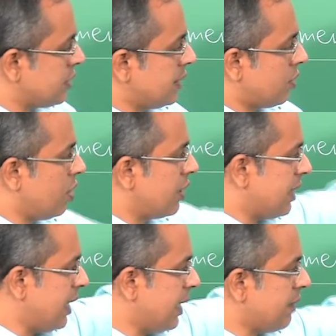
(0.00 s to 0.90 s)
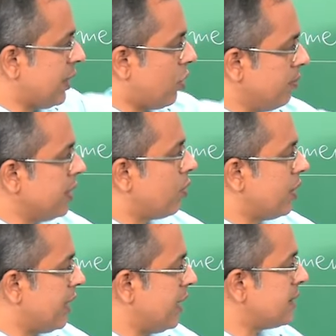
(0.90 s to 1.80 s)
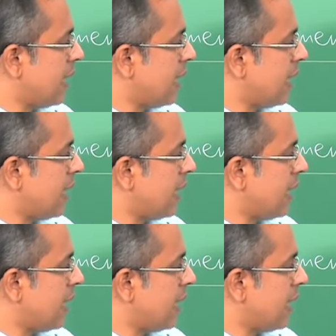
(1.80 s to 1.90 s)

these are all relatively common quantities,